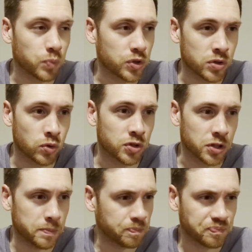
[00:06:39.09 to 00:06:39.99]
which was
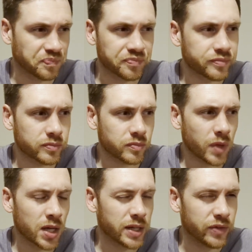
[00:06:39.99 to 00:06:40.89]
awesome.
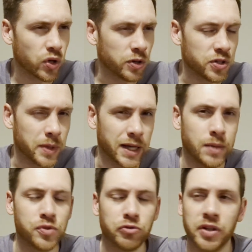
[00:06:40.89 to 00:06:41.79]
Never got too many
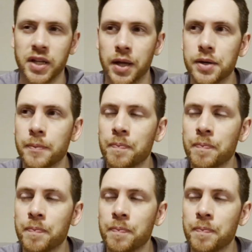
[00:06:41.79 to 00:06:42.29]
games for it in the end.